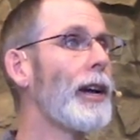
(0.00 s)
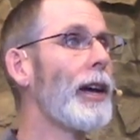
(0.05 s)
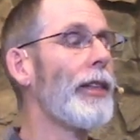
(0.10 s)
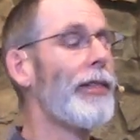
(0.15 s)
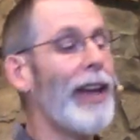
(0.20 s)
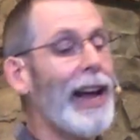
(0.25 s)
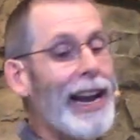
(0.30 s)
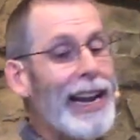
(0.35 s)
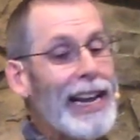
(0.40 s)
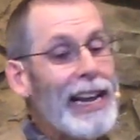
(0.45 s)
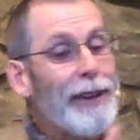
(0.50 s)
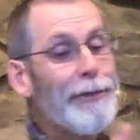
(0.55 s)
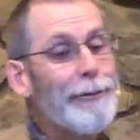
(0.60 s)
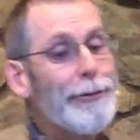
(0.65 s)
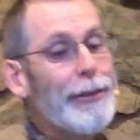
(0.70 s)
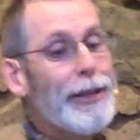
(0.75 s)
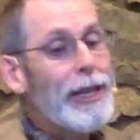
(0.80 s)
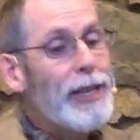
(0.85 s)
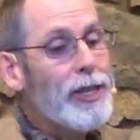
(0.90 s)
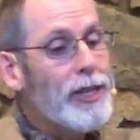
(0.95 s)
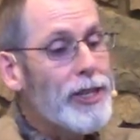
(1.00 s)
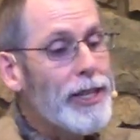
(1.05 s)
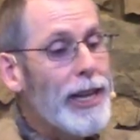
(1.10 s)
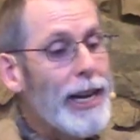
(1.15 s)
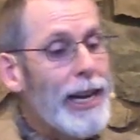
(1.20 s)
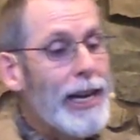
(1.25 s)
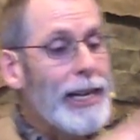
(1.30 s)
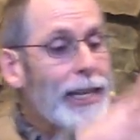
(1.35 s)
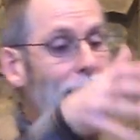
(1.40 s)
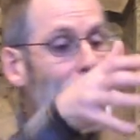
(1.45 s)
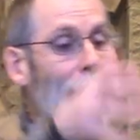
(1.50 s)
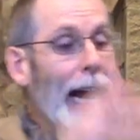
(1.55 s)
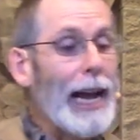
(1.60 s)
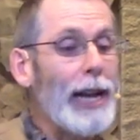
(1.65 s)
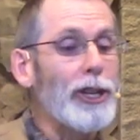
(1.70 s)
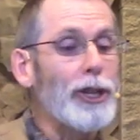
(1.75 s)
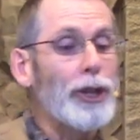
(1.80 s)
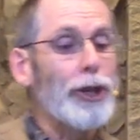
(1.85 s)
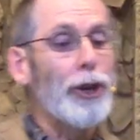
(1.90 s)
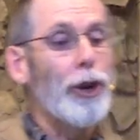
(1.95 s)
that if these things,
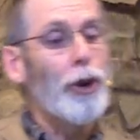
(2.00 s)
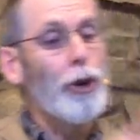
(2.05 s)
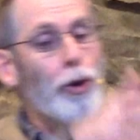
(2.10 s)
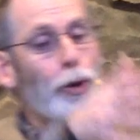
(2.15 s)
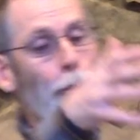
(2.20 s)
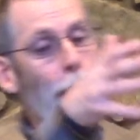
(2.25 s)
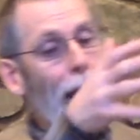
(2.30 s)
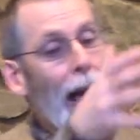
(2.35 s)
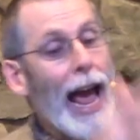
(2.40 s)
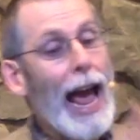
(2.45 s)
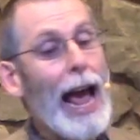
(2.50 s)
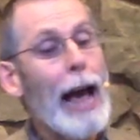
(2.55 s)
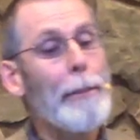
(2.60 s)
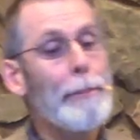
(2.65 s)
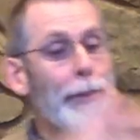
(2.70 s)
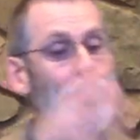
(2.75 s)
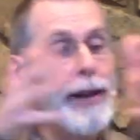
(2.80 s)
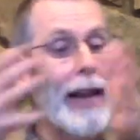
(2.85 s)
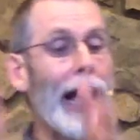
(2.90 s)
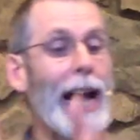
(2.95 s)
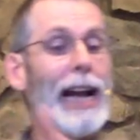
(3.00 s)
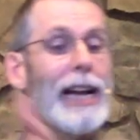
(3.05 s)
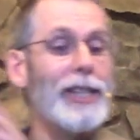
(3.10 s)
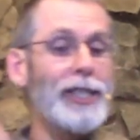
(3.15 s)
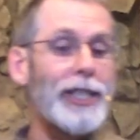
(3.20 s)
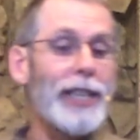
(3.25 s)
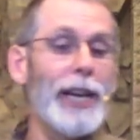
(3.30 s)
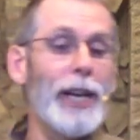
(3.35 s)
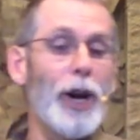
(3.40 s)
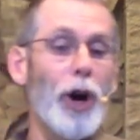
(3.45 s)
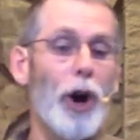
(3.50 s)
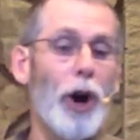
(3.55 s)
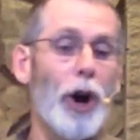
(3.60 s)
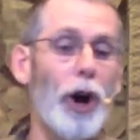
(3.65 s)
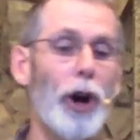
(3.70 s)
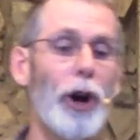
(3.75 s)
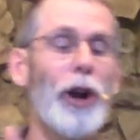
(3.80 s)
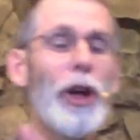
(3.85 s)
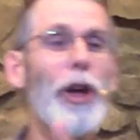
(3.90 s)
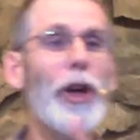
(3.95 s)
as told, happen as they
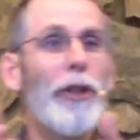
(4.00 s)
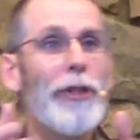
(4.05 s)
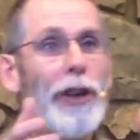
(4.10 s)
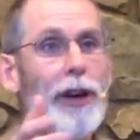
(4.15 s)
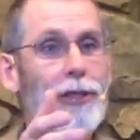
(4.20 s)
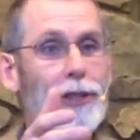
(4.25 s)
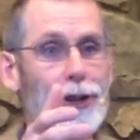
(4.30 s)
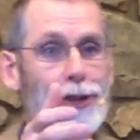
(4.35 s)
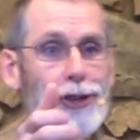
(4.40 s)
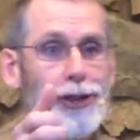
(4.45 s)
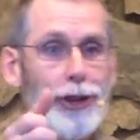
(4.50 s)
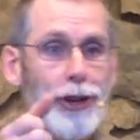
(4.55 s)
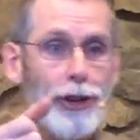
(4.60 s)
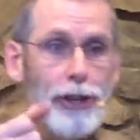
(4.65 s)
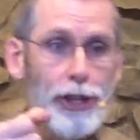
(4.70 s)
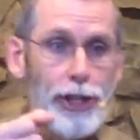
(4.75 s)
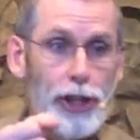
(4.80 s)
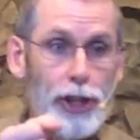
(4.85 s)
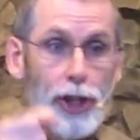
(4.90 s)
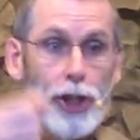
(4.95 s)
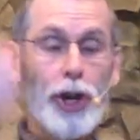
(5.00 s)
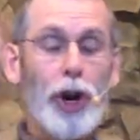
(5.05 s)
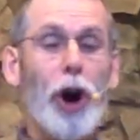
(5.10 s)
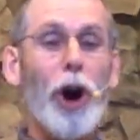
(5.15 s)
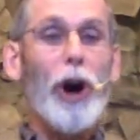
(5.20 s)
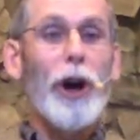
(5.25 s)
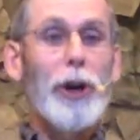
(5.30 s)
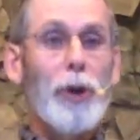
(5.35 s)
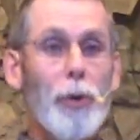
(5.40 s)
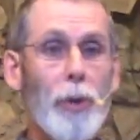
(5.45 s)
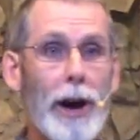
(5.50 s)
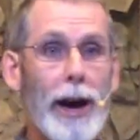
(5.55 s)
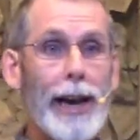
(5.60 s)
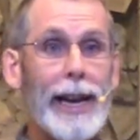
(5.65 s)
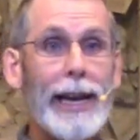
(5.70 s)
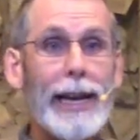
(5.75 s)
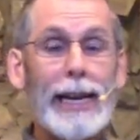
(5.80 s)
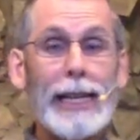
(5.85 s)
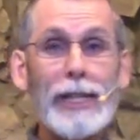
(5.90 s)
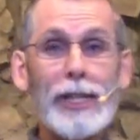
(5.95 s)
are, that the church is caught
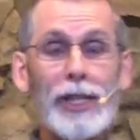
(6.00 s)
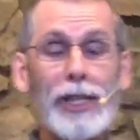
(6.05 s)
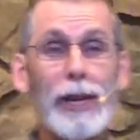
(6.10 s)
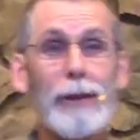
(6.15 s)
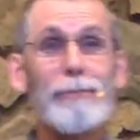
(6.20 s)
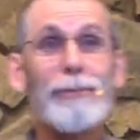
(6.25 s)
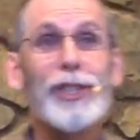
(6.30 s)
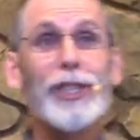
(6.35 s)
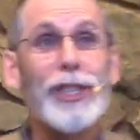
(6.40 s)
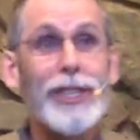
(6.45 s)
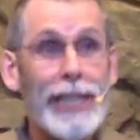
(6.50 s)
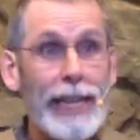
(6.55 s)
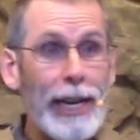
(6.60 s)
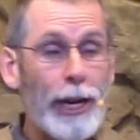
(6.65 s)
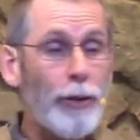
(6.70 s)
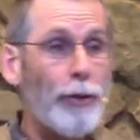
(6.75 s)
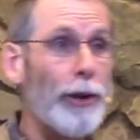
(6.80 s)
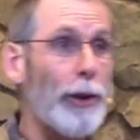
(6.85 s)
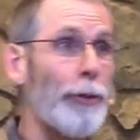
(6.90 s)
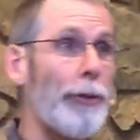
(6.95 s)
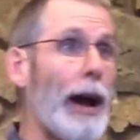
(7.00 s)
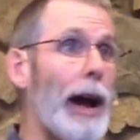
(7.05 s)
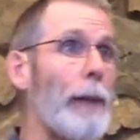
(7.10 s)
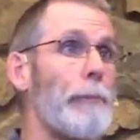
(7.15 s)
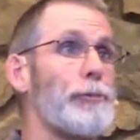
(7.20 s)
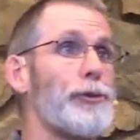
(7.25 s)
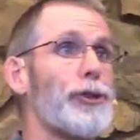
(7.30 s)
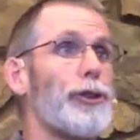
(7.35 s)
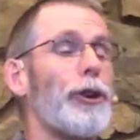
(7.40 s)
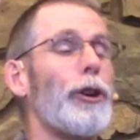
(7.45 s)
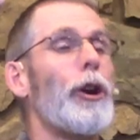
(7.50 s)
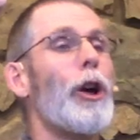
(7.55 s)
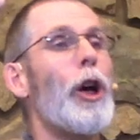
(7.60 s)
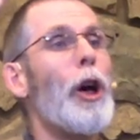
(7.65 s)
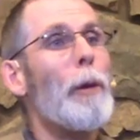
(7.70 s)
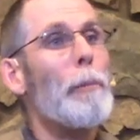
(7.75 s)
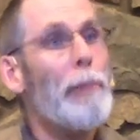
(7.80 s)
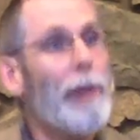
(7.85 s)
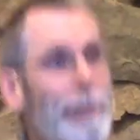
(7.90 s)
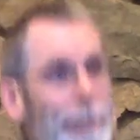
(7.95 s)
away in some secret rapture
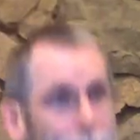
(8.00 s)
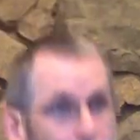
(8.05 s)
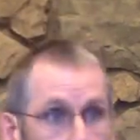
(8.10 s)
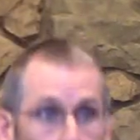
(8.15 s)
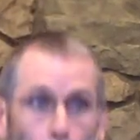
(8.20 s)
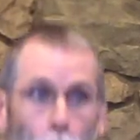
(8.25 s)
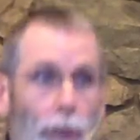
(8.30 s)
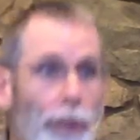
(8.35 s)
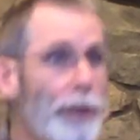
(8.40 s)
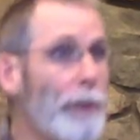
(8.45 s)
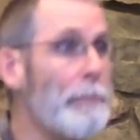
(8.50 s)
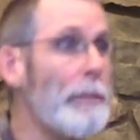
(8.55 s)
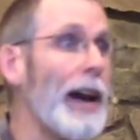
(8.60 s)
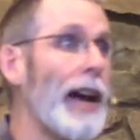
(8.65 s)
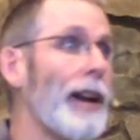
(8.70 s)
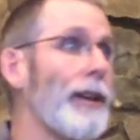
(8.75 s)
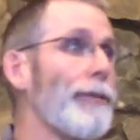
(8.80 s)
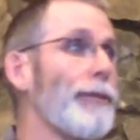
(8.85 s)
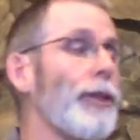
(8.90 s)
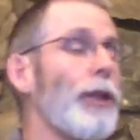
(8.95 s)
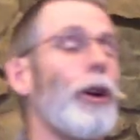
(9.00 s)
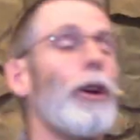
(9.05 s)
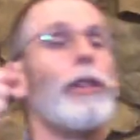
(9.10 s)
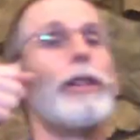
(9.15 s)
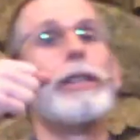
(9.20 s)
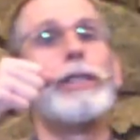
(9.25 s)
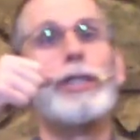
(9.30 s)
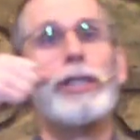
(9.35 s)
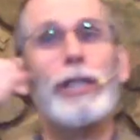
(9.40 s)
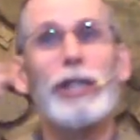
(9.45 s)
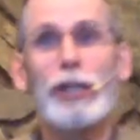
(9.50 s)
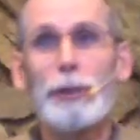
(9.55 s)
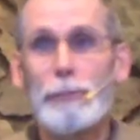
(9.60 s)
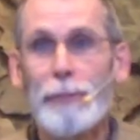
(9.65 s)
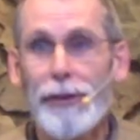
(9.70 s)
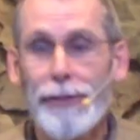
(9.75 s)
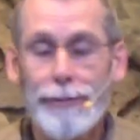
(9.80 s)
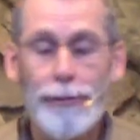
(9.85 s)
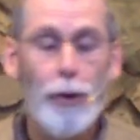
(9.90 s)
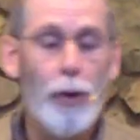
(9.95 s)
before the man of lawlessness,
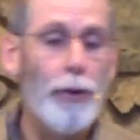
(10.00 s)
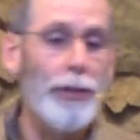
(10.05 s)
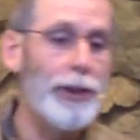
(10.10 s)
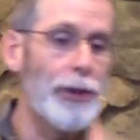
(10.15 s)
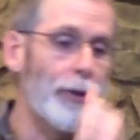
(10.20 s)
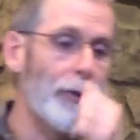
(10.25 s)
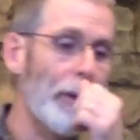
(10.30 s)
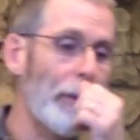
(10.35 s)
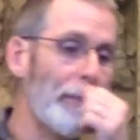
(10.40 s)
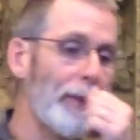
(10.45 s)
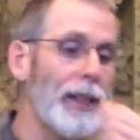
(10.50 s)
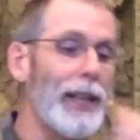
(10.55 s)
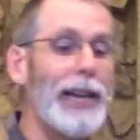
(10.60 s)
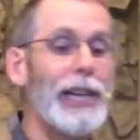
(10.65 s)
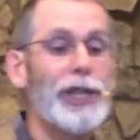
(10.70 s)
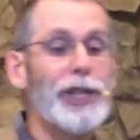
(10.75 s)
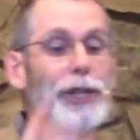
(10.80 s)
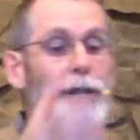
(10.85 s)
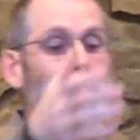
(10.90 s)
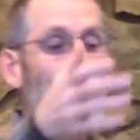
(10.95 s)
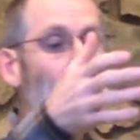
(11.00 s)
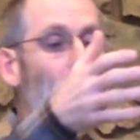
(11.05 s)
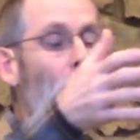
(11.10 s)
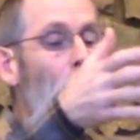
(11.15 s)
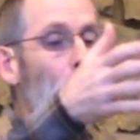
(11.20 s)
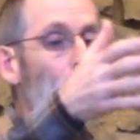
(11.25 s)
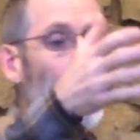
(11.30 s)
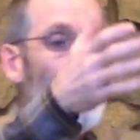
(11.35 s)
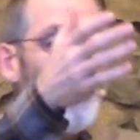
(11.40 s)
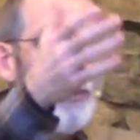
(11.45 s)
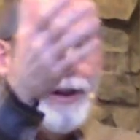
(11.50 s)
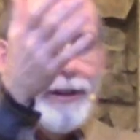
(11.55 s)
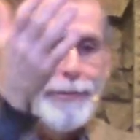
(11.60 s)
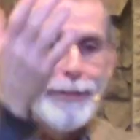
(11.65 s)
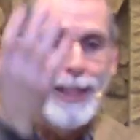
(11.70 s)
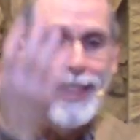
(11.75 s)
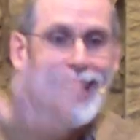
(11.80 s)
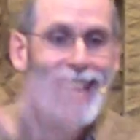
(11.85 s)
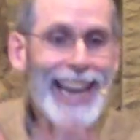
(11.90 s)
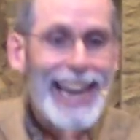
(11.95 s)
before the tribulation, but we've
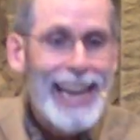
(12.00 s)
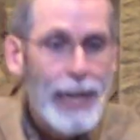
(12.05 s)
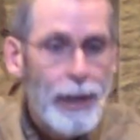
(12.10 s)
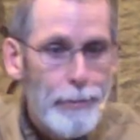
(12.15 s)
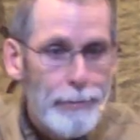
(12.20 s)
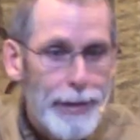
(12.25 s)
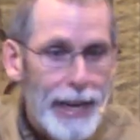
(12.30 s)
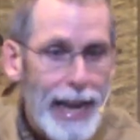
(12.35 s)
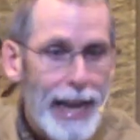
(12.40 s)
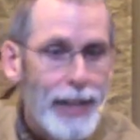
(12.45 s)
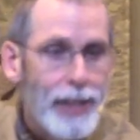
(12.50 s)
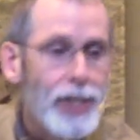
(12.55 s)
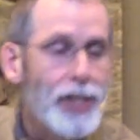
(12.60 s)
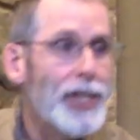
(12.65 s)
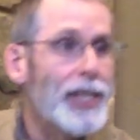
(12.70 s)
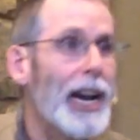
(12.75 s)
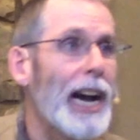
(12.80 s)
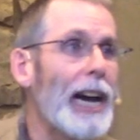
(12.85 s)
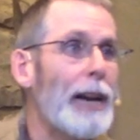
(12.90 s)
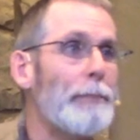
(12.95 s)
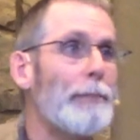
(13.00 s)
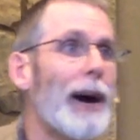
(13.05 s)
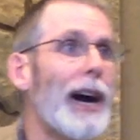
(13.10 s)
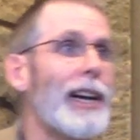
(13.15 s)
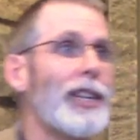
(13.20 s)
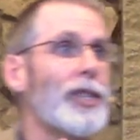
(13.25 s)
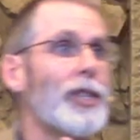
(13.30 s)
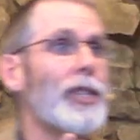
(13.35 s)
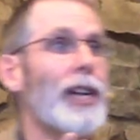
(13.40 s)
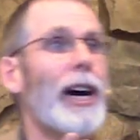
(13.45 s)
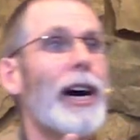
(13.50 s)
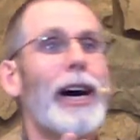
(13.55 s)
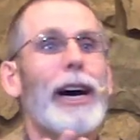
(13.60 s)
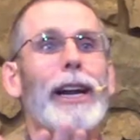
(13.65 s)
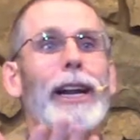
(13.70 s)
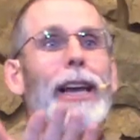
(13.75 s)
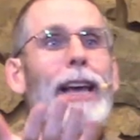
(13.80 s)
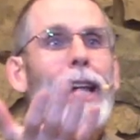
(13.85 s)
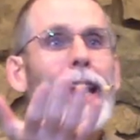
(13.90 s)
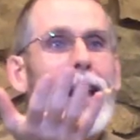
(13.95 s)
laid them down side by
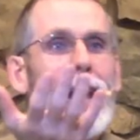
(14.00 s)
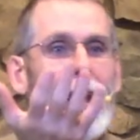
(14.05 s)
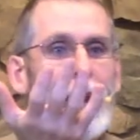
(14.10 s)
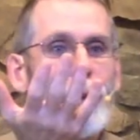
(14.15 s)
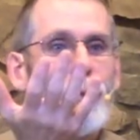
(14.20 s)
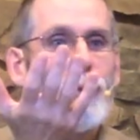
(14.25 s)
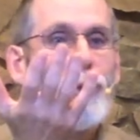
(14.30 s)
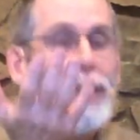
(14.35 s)
side, and